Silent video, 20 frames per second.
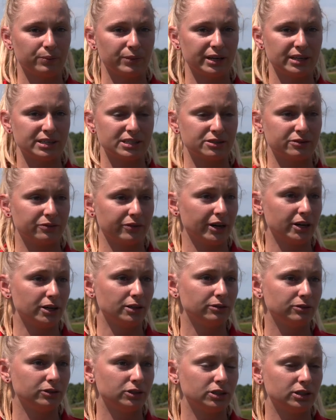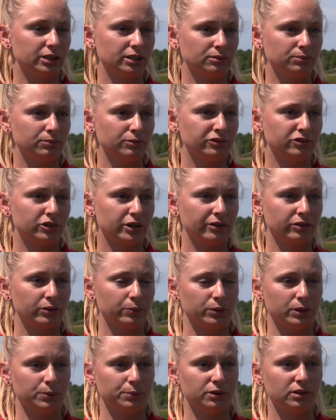it's fair for every
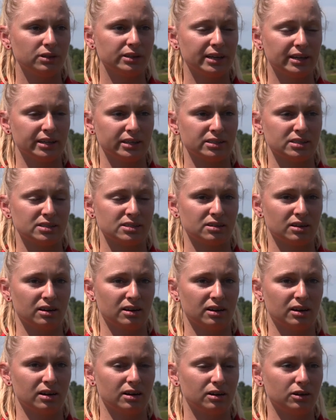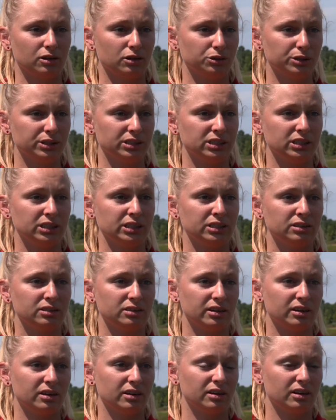people that is already in
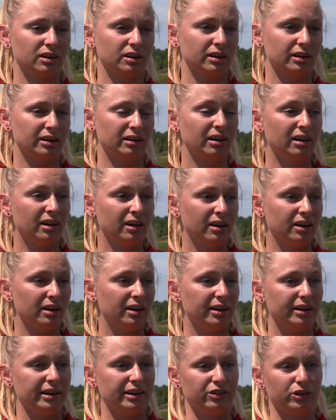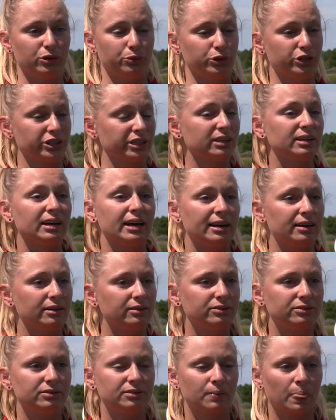the working
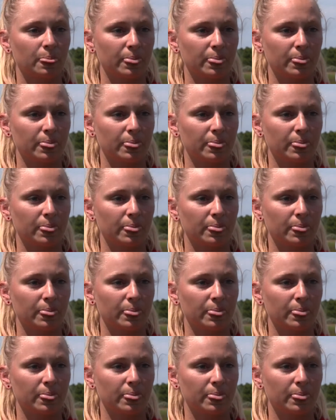life.